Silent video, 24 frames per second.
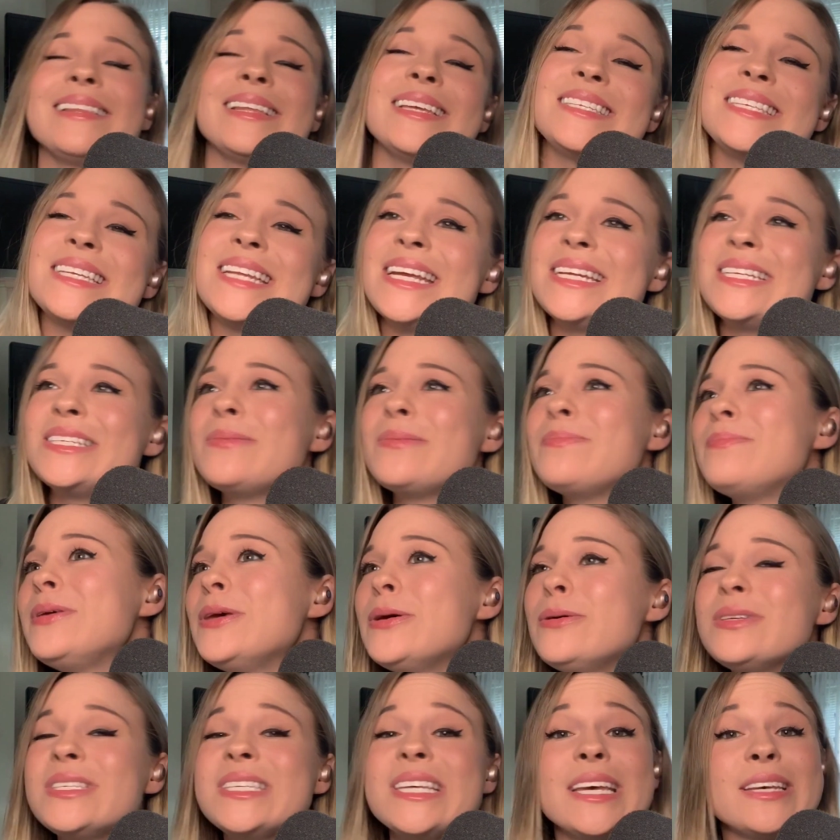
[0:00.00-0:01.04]
Listening to
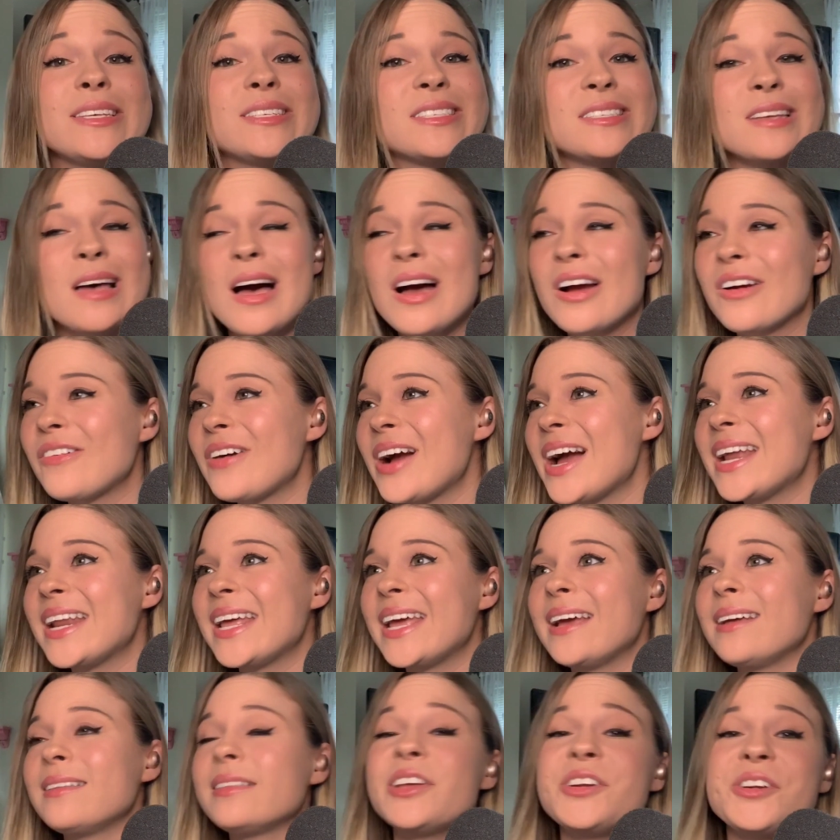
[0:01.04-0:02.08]
music,
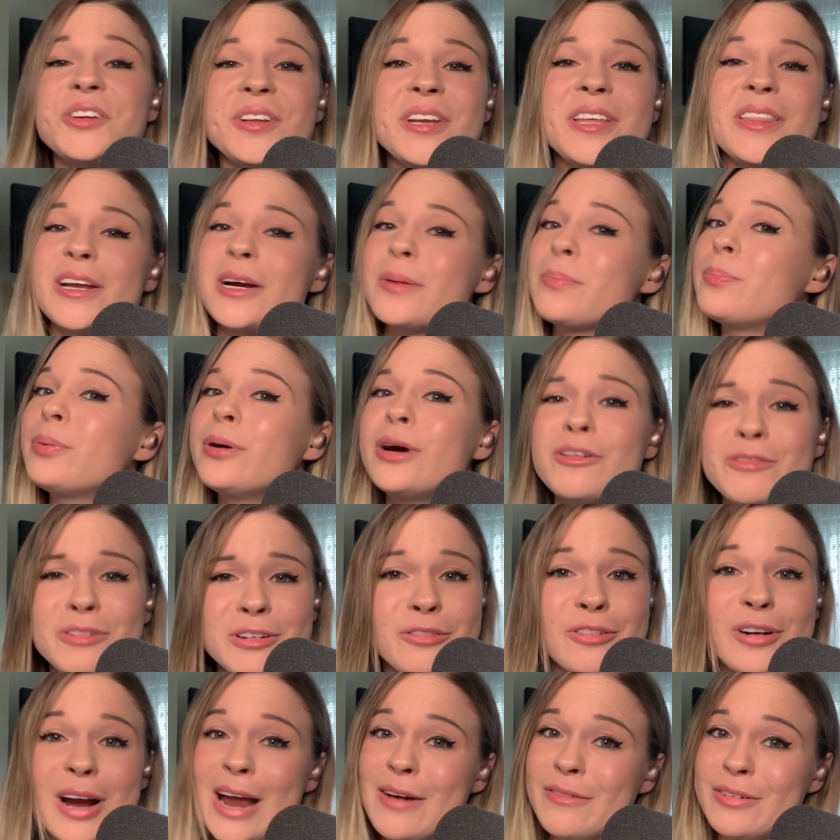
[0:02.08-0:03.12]
songwriting, literally they're perfect
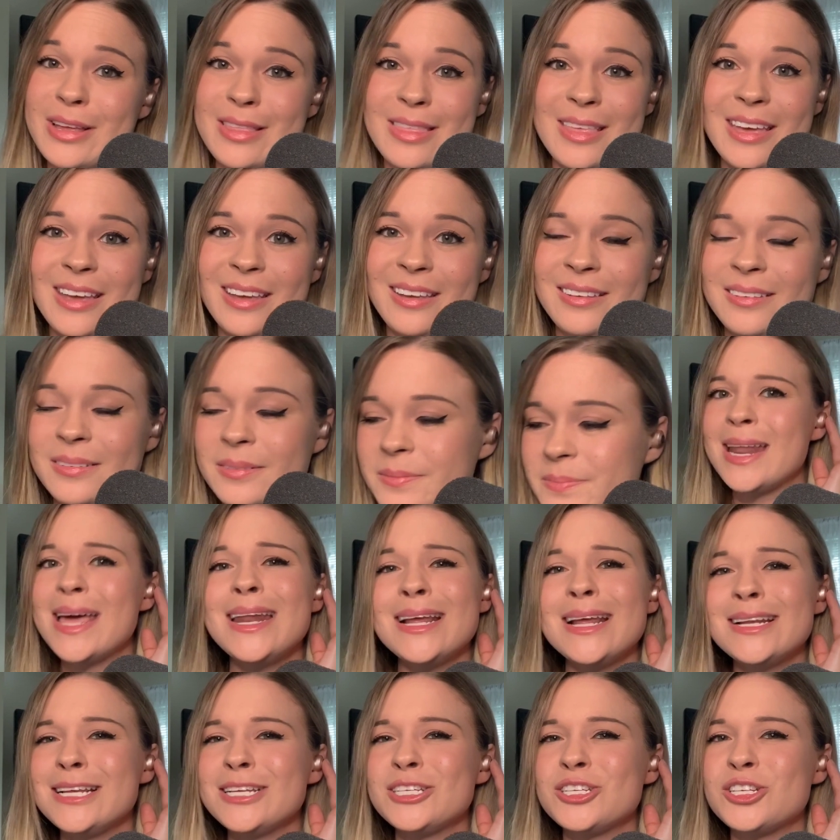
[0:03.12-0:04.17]
for everything. In
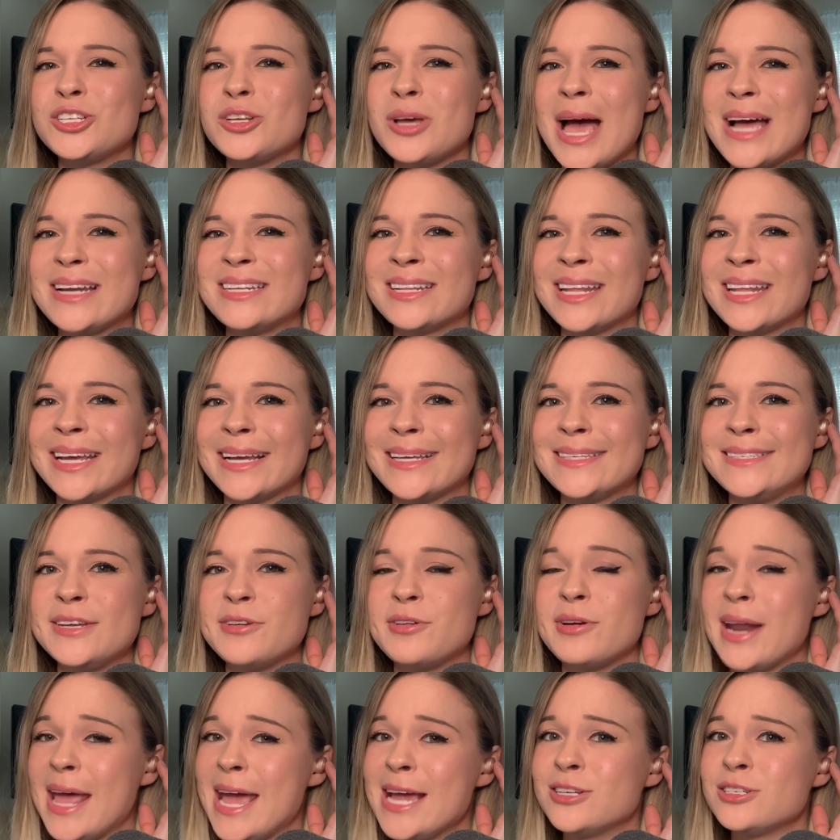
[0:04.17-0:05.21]
addition to acting like a
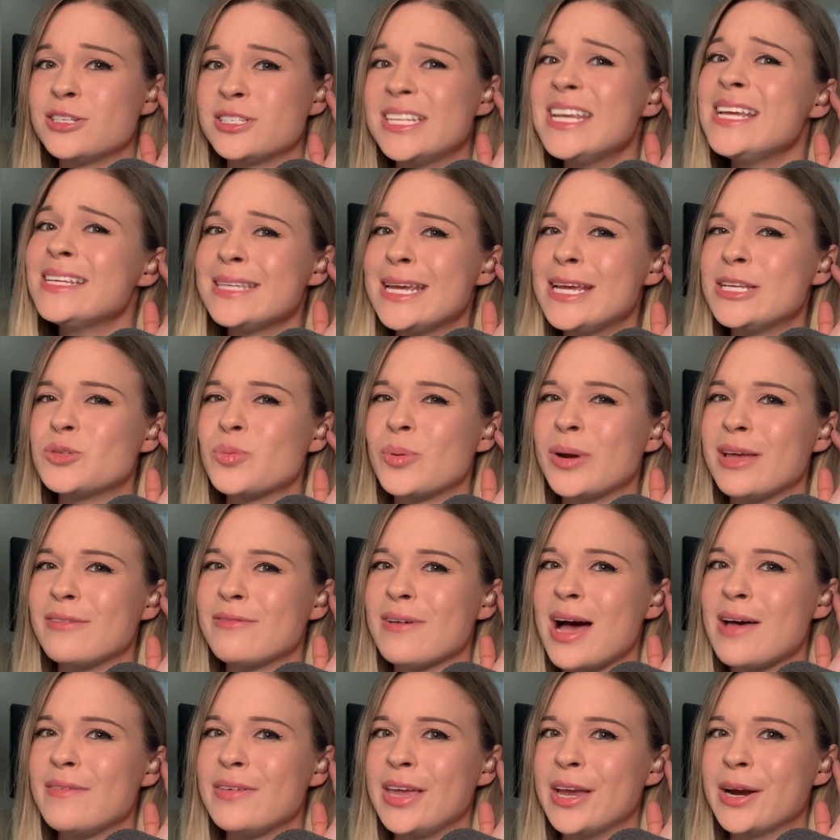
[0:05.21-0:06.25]
secret agent, these
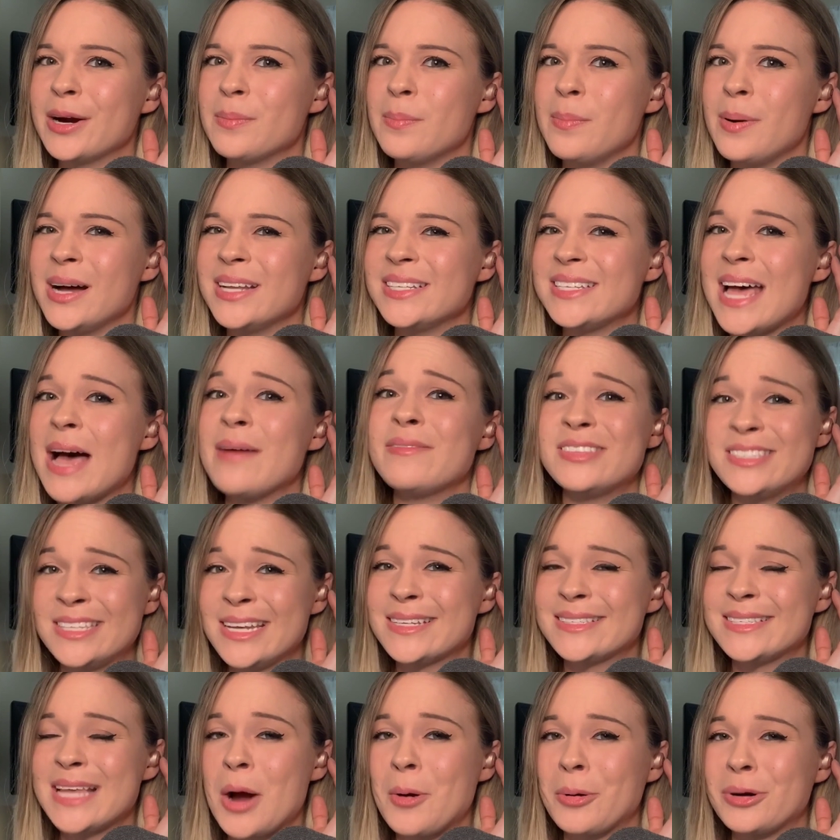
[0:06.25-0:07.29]
E25 earbuds have
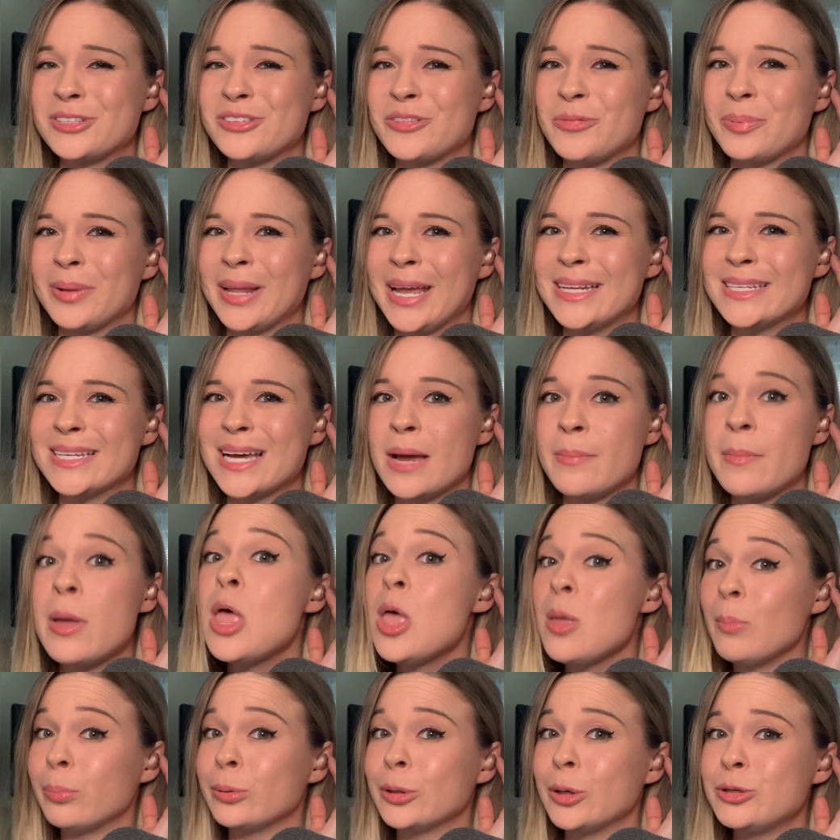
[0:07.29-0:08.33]
6 hours of playtime,
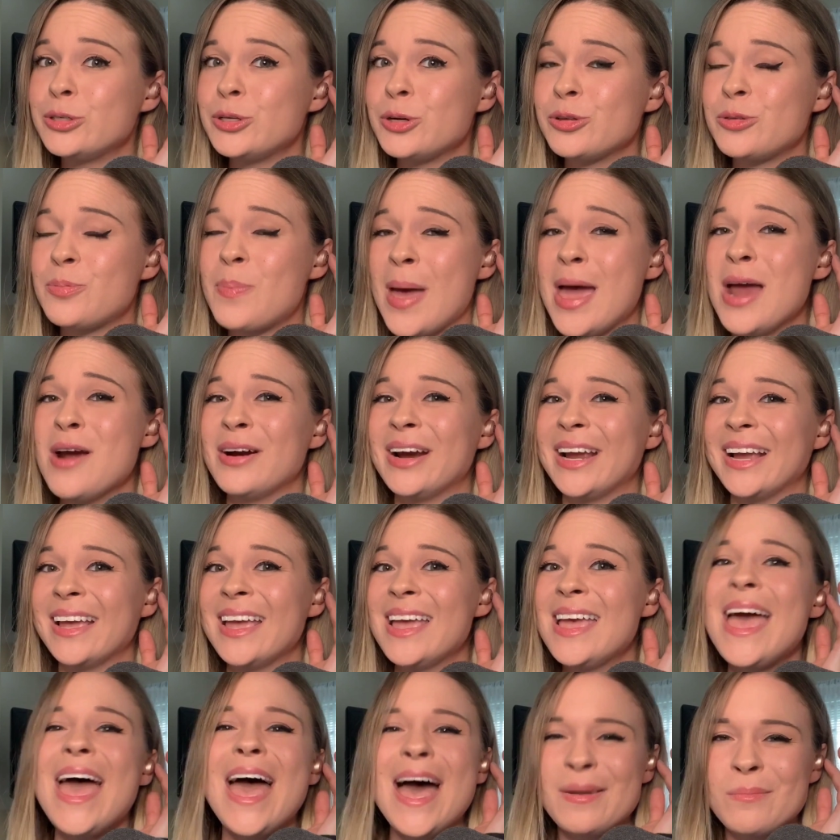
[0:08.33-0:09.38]
Bluetooth pairing,
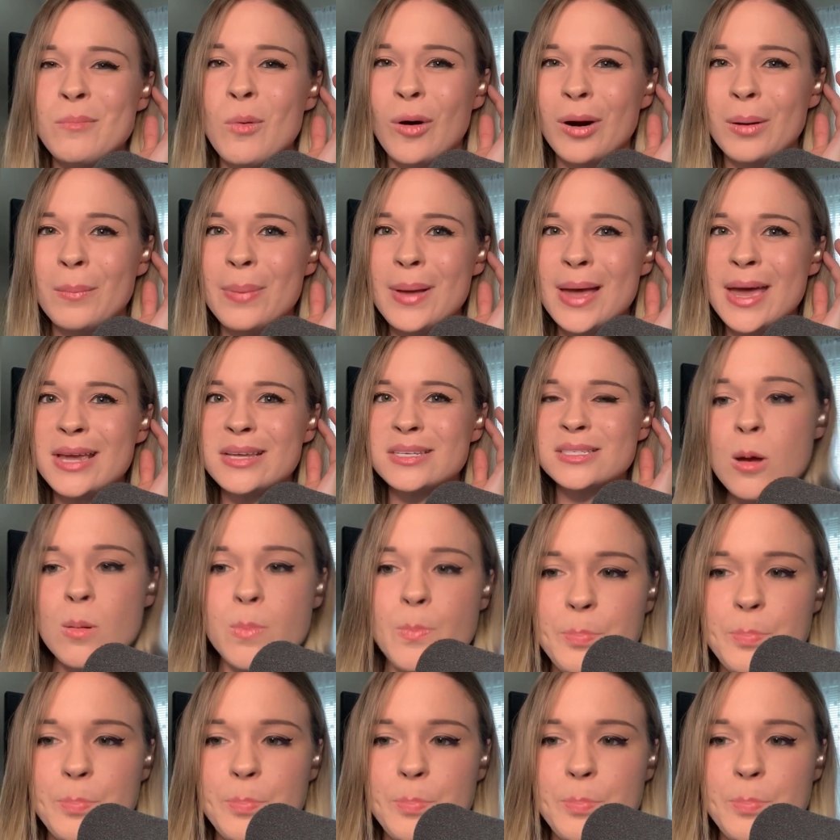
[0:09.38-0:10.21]
and more bass.